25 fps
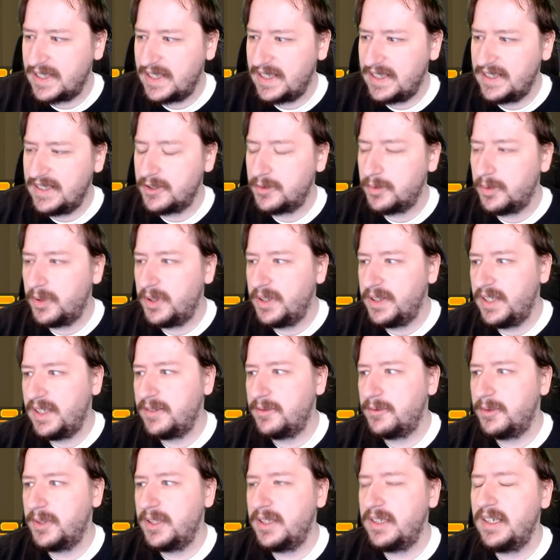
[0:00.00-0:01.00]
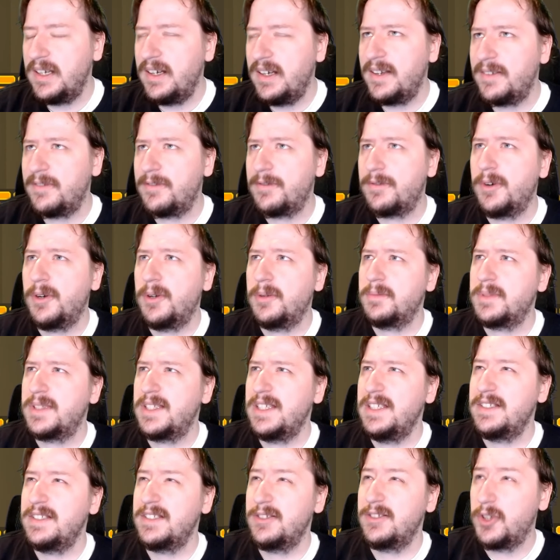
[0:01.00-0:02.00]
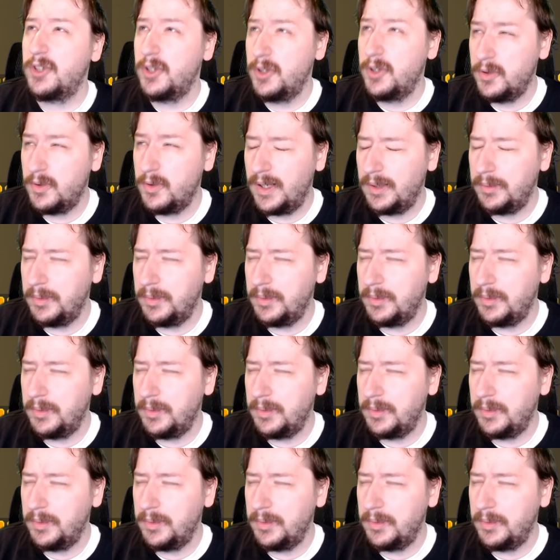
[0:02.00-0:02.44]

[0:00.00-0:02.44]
is one that we got from season 2,